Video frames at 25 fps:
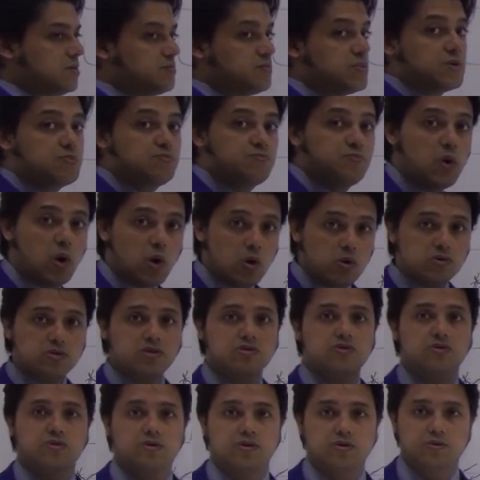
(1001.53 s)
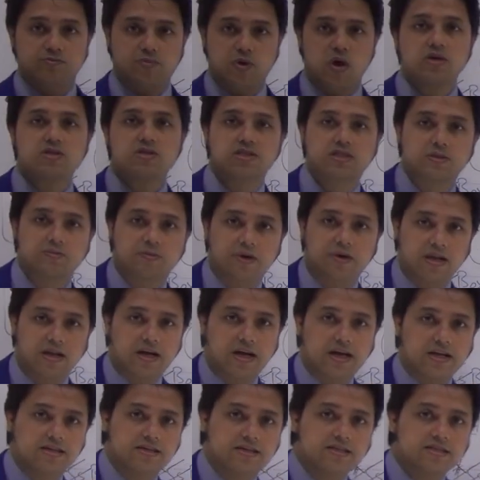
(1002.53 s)
But both proximal
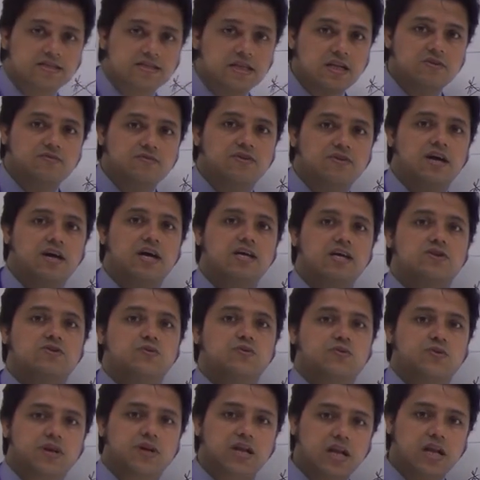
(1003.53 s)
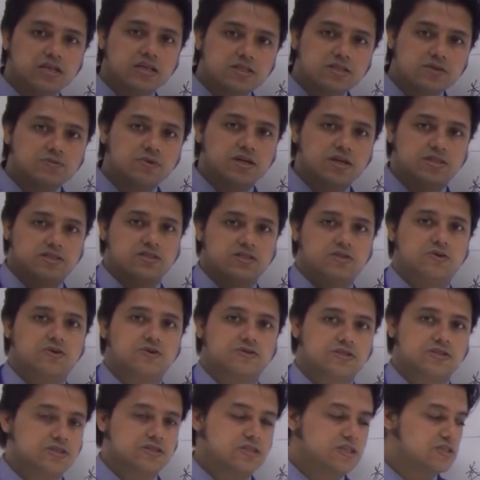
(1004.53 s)
and distal variety of renal tubular
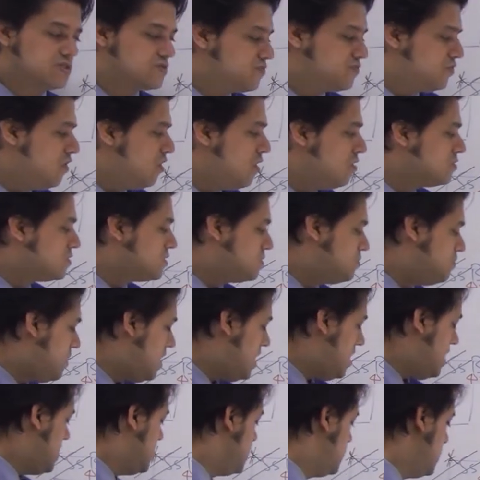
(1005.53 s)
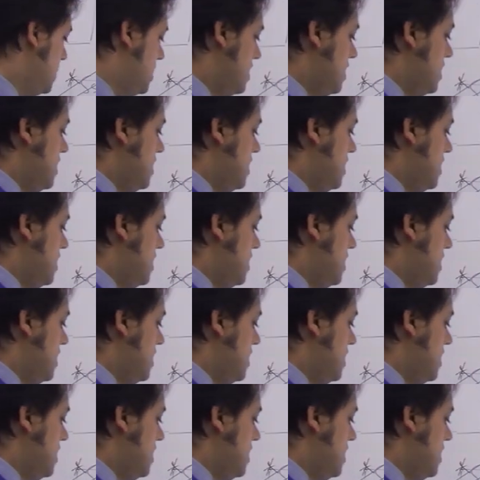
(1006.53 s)
acidosis is formed by